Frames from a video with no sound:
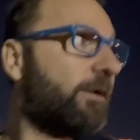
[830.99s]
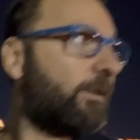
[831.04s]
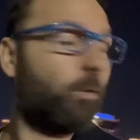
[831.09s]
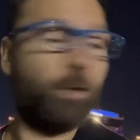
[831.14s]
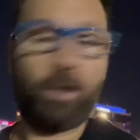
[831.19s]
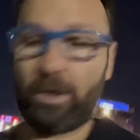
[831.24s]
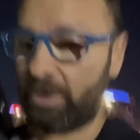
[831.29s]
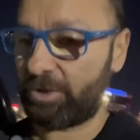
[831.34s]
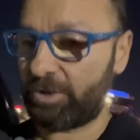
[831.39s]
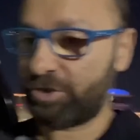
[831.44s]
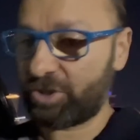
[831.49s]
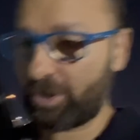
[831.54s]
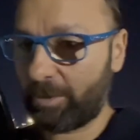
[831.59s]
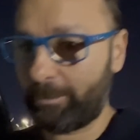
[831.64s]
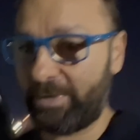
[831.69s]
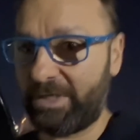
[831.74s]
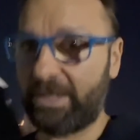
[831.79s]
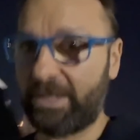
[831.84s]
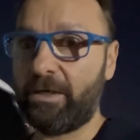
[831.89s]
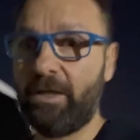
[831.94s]
We're going to jump
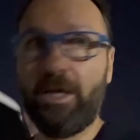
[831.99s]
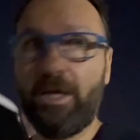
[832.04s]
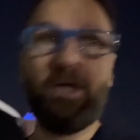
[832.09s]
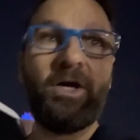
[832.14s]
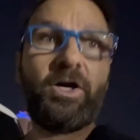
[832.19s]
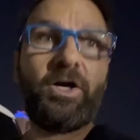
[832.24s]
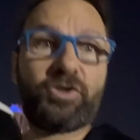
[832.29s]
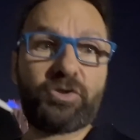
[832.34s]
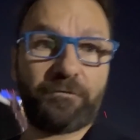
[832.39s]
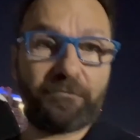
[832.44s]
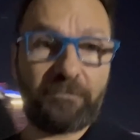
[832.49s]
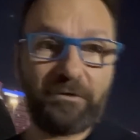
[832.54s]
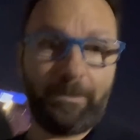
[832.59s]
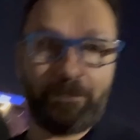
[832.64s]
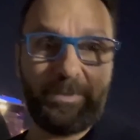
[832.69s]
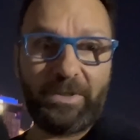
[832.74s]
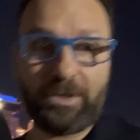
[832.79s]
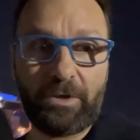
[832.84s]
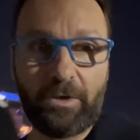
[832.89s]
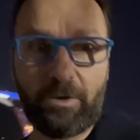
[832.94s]
in to Flip
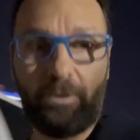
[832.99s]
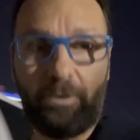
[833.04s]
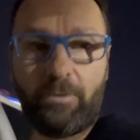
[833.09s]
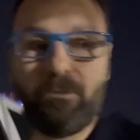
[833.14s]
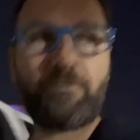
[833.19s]
and Go.